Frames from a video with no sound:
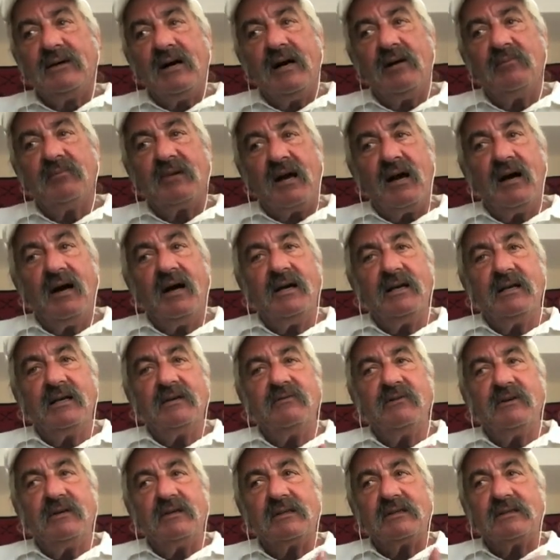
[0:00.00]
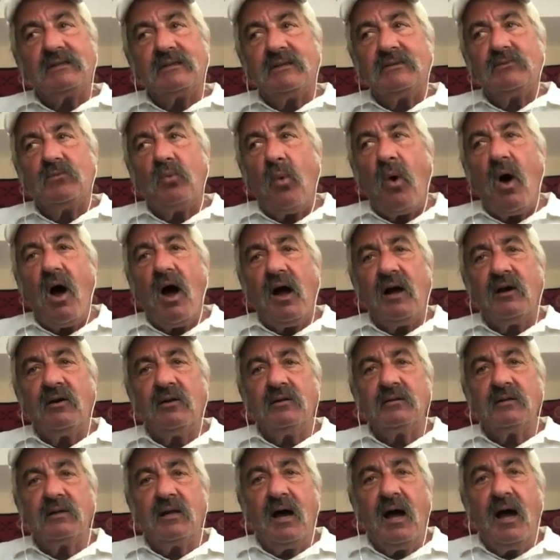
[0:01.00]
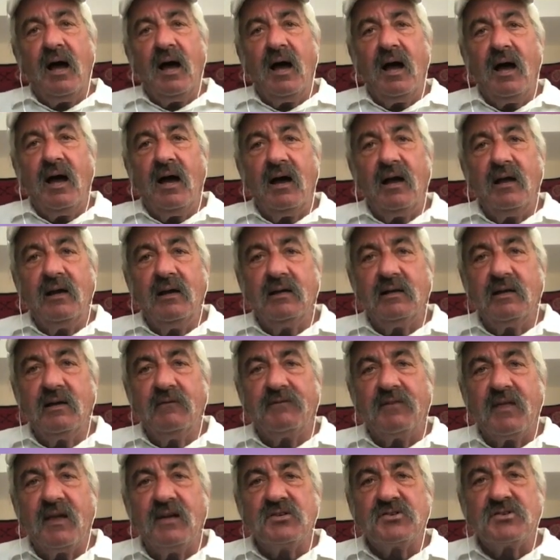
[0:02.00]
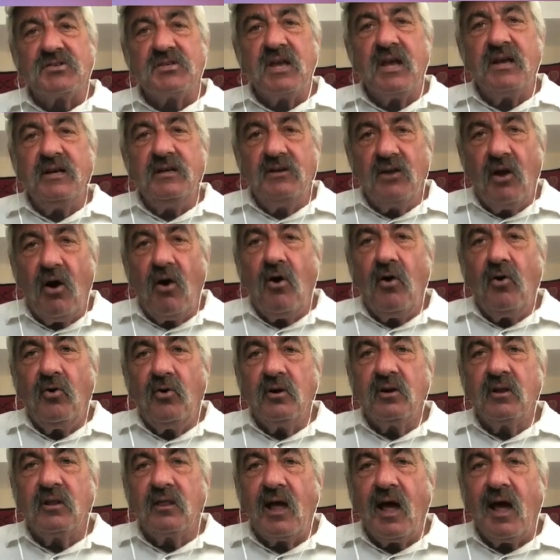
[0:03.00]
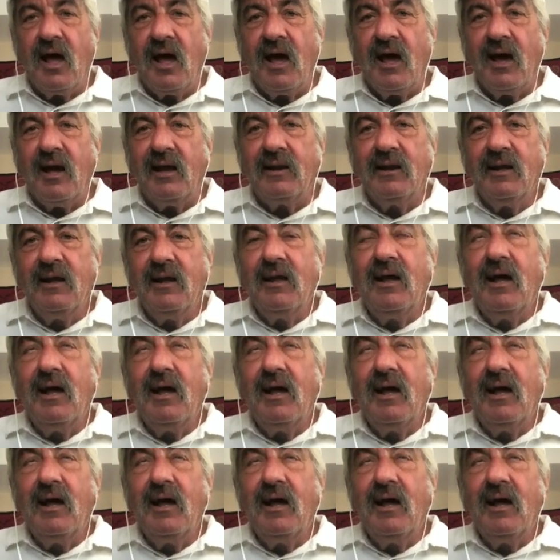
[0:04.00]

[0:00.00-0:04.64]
I'm kind of a wild guy, and if they say no to that,